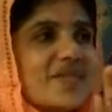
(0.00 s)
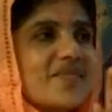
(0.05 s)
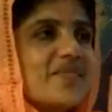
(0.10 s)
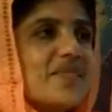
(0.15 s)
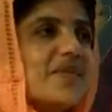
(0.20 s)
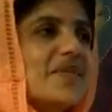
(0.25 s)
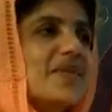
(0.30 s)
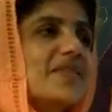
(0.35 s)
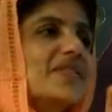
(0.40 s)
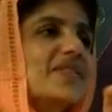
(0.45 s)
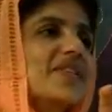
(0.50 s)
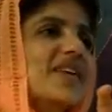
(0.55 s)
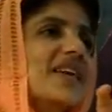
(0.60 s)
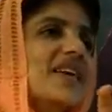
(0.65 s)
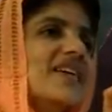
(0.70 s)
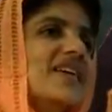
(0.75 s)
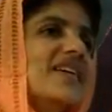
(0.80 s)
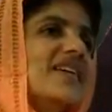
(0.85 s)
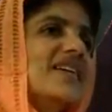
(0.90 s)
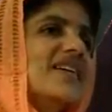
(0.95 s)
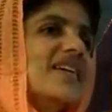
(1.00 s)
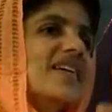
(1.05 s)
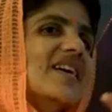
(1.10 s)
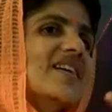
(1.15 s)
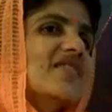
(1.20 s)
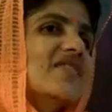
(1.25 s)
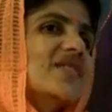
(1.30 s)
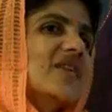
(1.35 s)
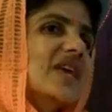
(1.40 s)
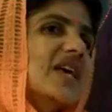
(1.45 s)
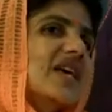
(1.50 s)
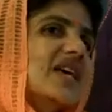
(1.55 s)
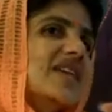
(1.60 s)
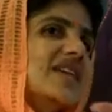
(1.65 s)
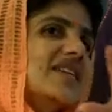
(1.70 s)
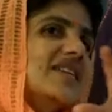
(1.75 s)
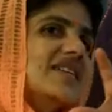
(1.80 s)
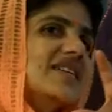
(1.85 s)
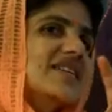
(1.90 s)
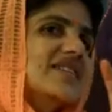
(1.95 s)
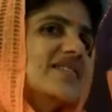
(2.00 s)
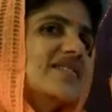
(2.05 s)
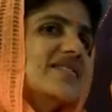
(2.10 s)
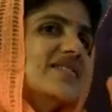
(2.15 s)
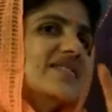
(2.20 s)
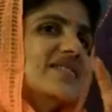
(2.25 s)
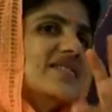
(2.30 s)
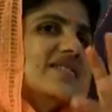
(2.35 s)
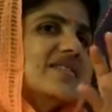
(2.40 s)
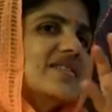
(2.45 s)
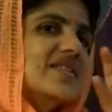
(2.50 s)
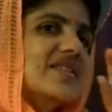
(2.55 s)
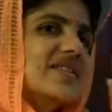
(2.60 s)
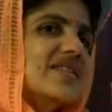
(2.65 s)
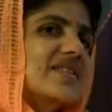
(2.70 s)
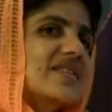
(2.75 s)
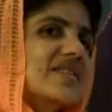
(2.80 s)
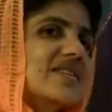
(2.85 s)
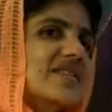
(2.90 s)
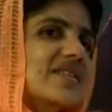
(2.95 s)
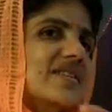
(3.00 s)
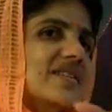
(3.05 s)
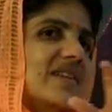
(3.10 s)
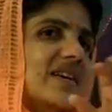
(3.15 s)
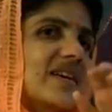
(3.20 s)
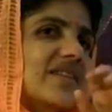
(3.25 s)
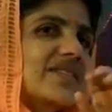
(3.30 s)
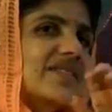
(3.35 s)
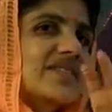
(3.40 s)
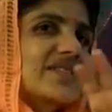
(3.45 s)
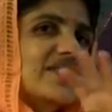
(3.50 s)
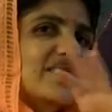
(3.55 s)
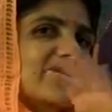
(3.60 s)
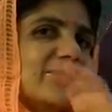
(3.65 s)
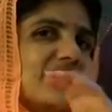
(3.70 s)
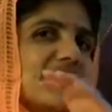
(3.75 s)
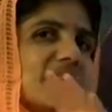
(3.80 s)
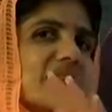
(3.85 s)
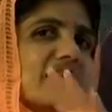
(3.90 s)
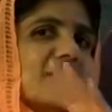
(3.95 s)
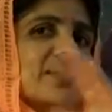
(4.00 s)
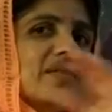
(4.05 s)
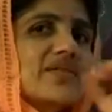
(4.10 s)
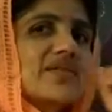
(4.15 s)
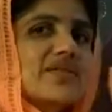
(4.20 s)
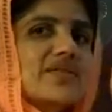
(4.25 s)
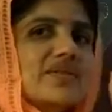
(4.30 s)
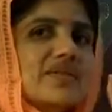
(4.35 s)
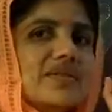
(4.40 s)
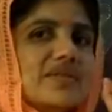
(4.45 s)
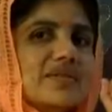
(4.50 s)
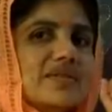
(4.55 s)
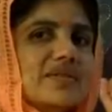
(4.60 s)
because they are like various grasses where they go.